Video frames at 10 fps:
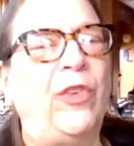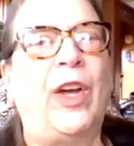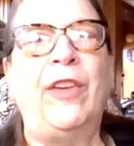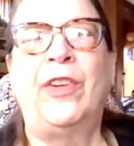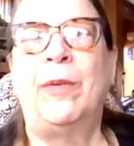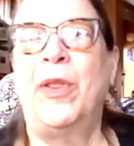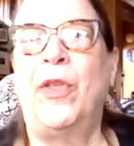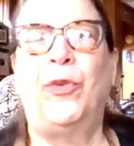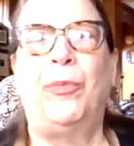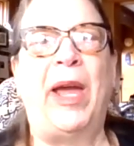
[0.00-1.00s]
we saw some of
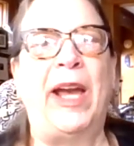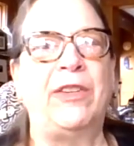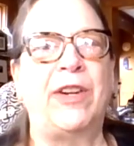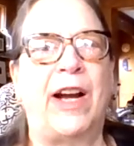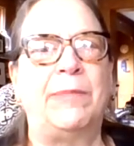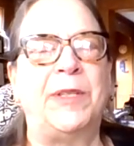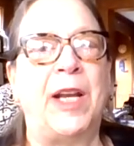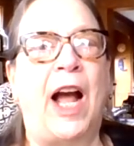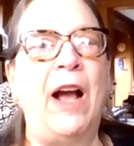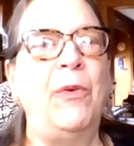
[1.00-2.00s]
those backdrops,
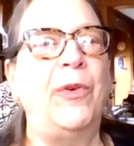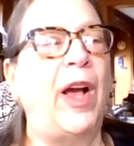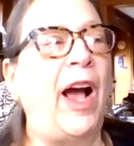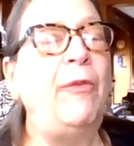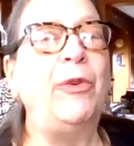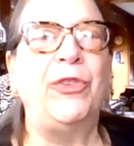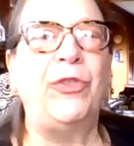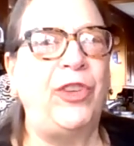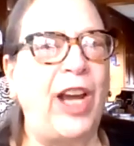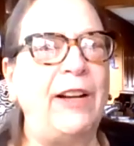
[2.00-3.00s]
and I I was
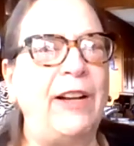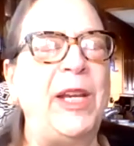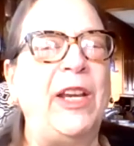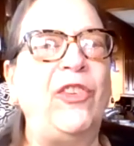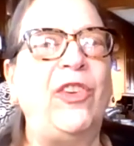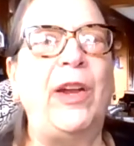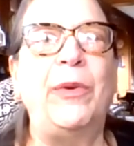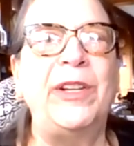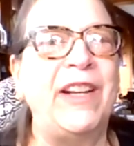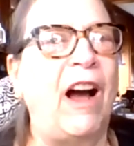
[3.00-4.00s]
shocked because they
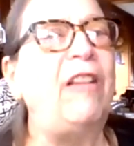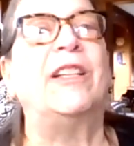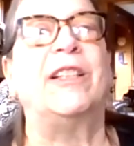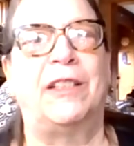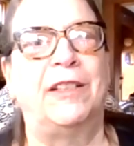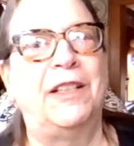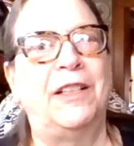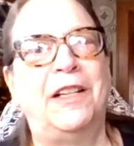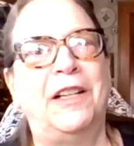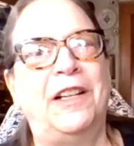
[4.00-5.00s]
were in color
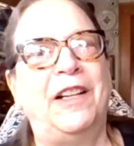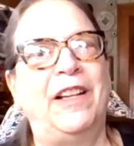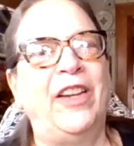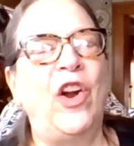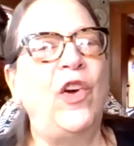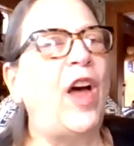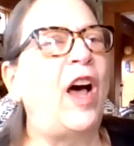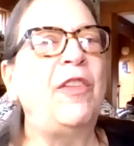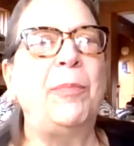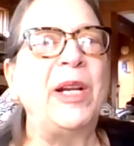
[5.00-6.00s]
you know, and
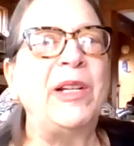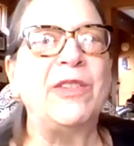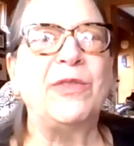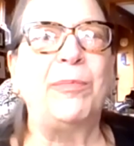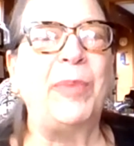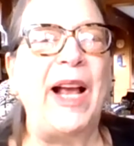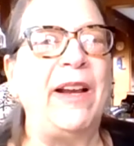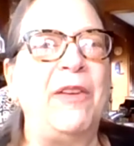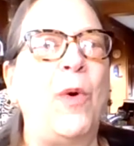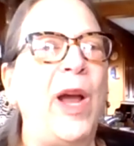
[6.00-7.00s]
all the pictures were
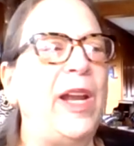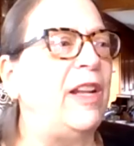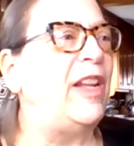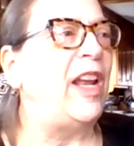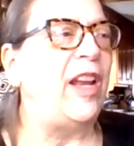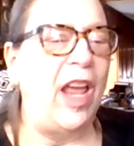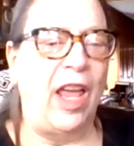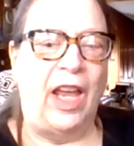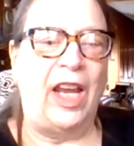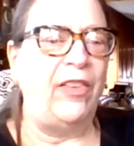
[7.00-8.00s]
black and white. And then
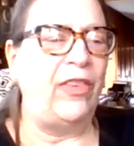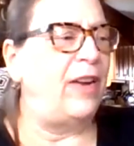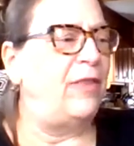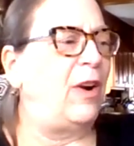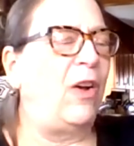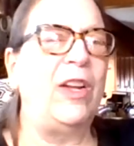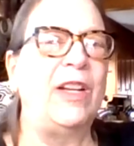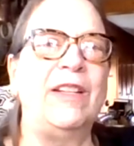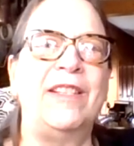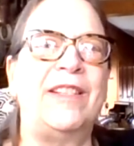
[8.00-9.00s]
he's
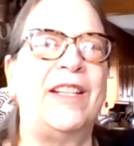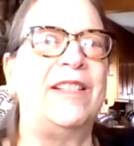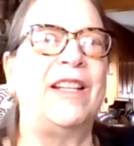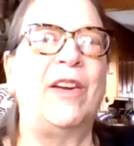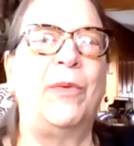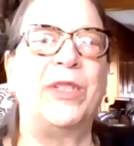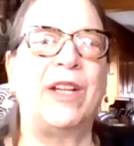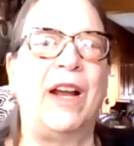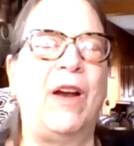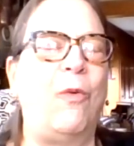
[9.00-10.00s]
unrolling these things, and it was
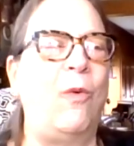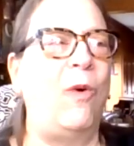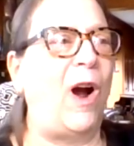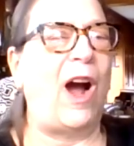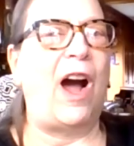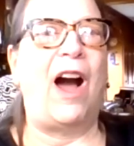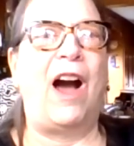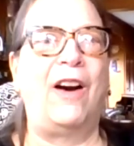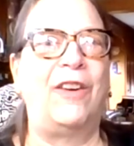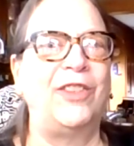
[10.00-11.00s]
like,
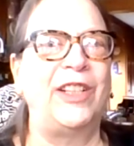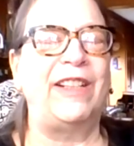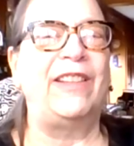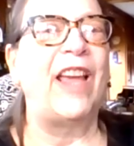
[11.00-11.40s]
wow, look at